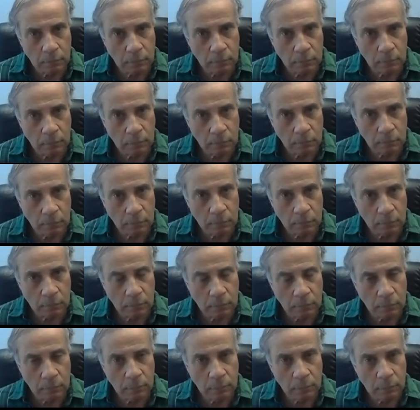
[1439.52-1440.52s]

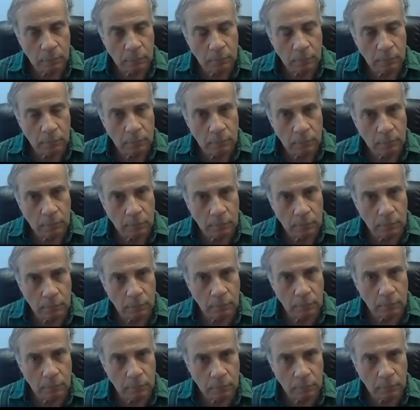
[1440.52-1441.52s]

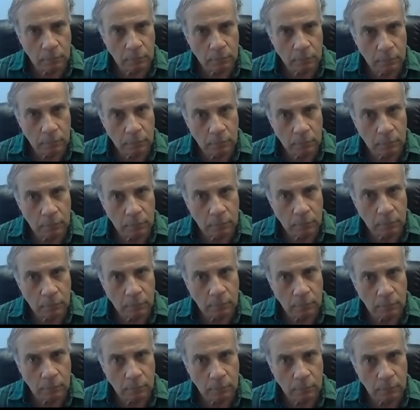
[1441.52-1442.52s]

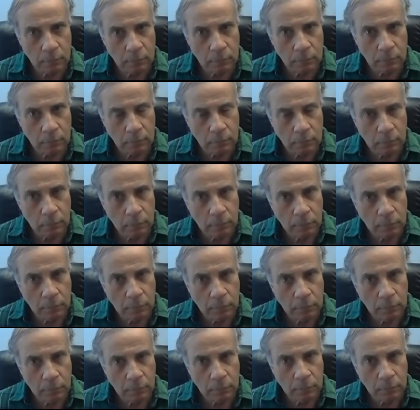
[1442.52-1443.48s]
No words are spoken by the person on screen.